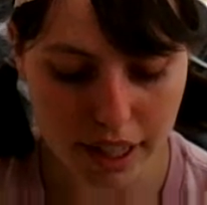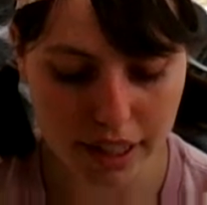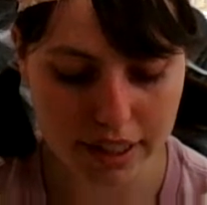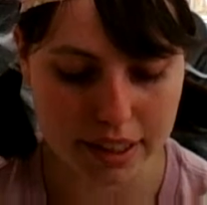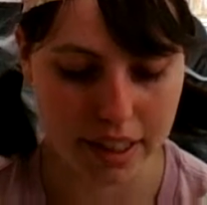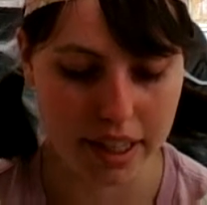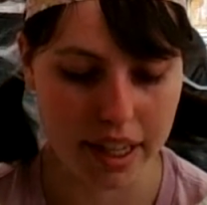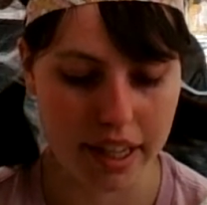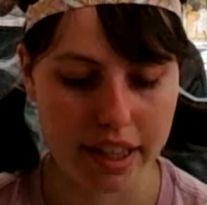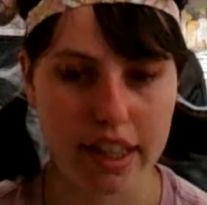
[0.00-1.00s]

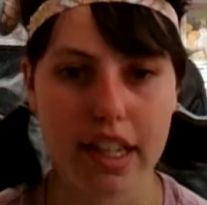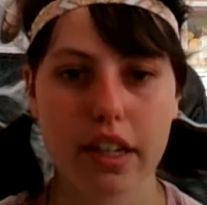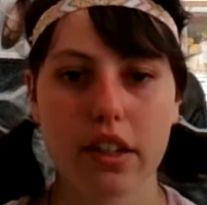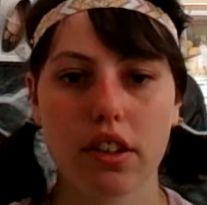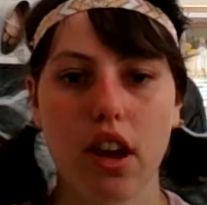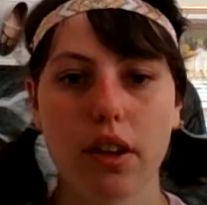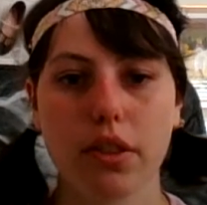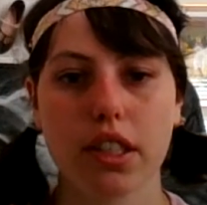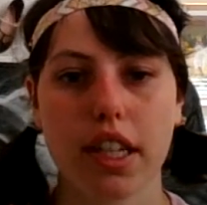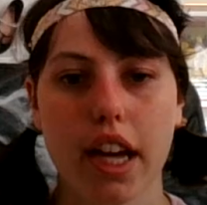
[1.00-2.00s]
I think
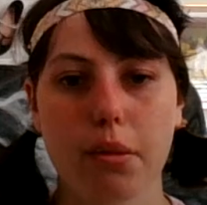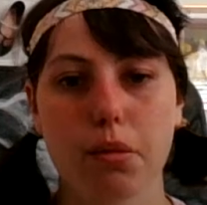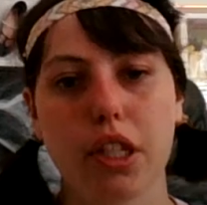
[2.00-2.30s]
oftentimes